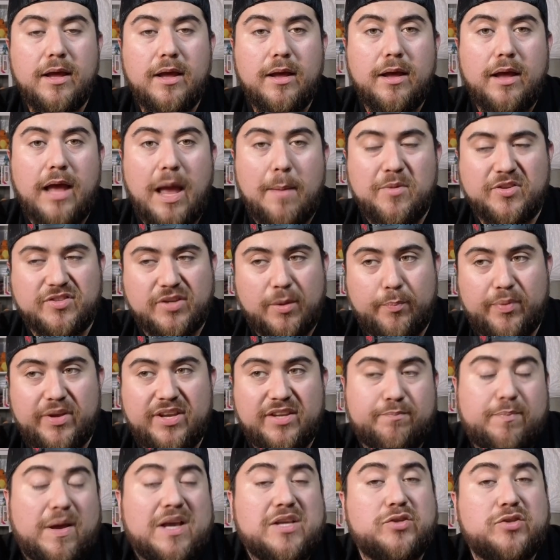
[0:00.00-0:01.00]
MSRP,
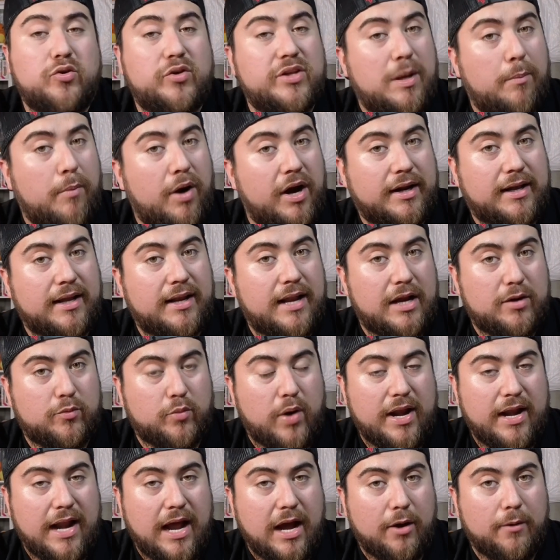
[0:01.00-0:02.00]
especially in a market like right
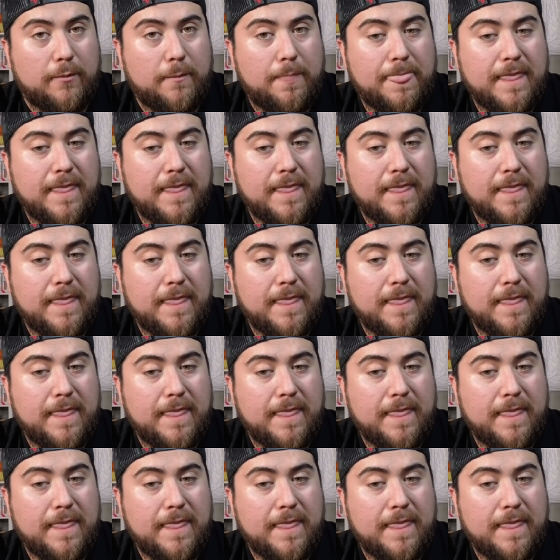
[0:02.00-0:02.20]
now.